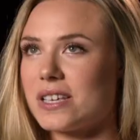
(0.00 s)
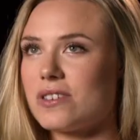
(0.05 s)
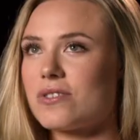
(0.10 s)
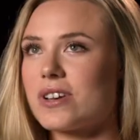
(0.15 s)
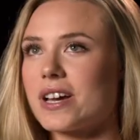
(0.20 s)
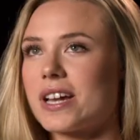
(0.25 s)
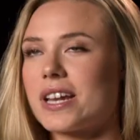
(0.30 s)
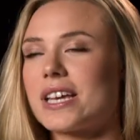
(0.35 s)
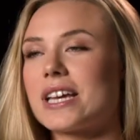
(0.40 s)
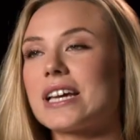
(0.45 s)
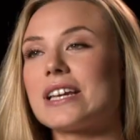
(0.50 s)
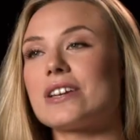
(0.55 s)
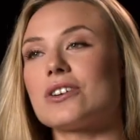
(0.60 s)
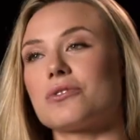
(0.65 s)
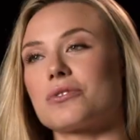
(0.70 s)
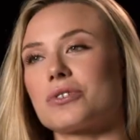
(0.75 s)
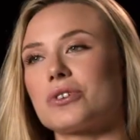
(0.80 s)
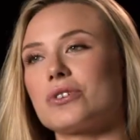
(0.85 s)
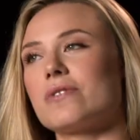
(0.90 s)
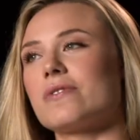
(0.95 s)
then you kind of get in
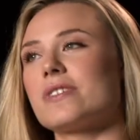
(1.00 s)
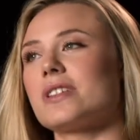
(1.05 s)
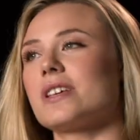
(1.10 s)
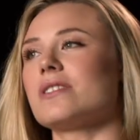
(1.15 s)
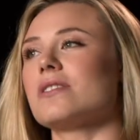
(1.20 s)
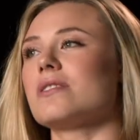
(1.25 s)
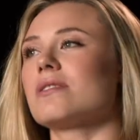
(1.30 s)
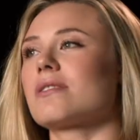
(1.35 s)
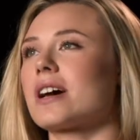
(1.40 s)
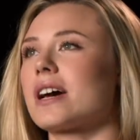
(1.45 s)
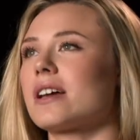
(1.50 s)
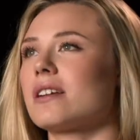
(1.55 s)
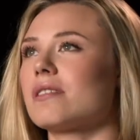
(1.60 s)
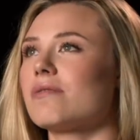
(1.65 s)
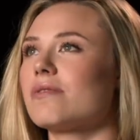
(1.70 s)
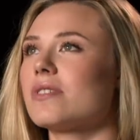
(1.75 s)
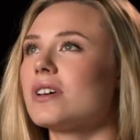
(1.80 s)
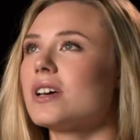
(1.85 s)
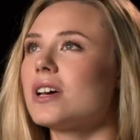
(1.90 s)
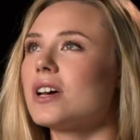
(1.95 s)
a groove and then you kind
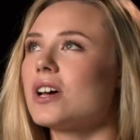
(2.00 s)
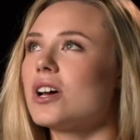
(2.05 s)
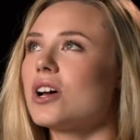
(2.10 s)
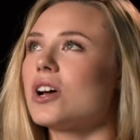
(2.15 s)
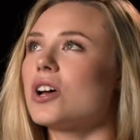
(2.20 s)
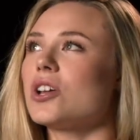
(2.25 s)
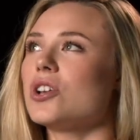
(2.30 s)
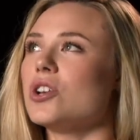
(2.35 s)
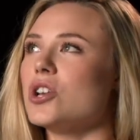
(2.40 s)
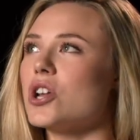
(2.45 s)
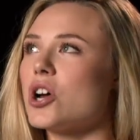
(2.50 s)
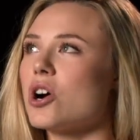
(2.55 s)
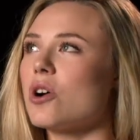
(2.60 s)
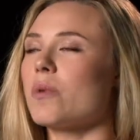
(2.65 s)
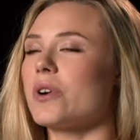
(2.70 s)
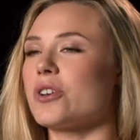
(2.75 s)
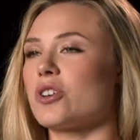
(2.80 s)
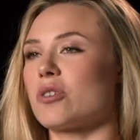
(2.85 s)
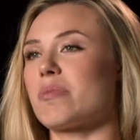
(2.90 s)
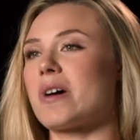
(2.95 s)
of
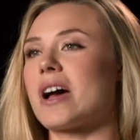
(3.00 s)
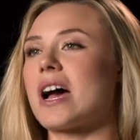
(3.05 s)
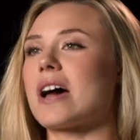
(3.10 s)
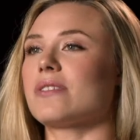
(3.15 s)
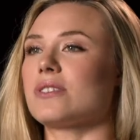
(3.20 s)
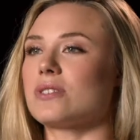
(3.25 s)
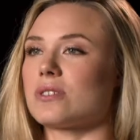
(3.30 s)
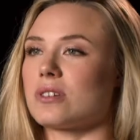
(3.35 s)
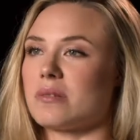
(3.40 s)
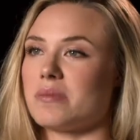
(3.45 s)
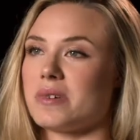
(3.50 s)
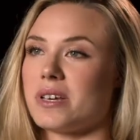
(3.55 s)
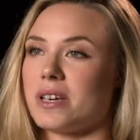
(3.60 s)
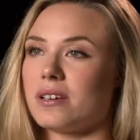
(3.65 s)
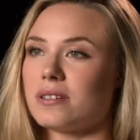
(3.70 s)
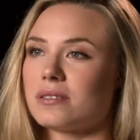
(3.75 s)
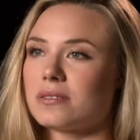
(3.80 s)
know what your path is going to be.